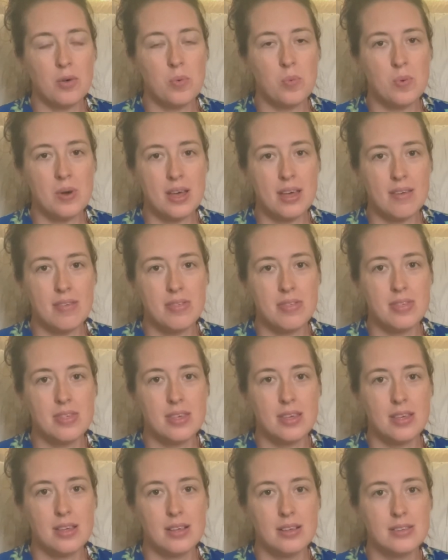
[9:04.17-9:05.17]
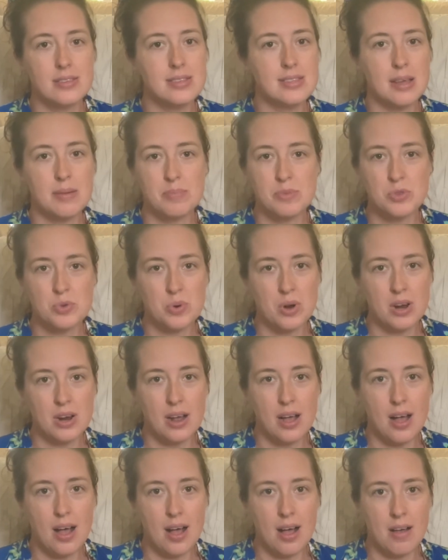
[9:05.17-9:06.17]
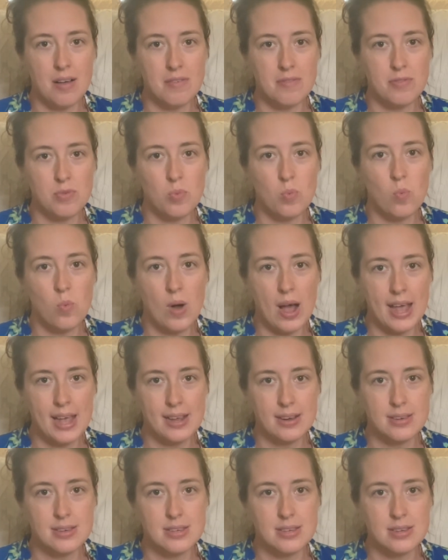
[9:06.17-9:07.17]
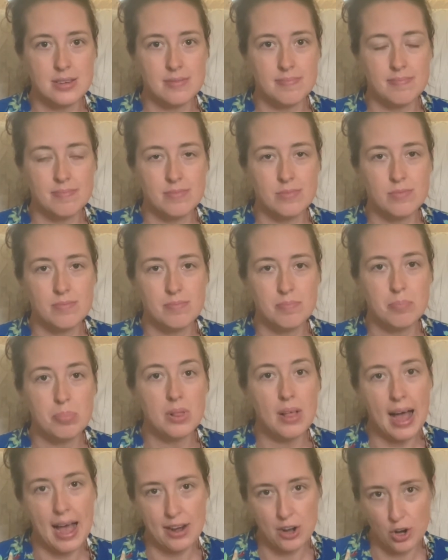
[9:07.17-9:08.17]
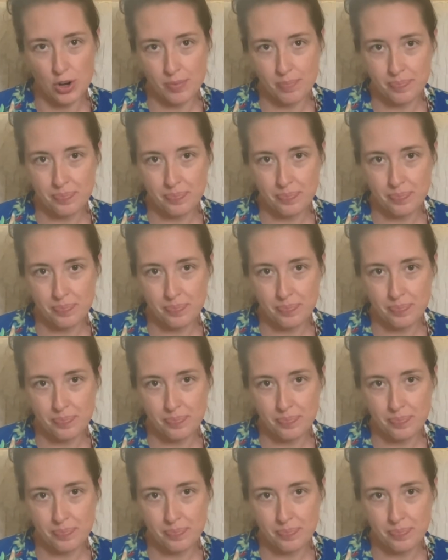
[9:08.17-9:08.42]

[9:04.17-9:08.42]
with some sort of white platter.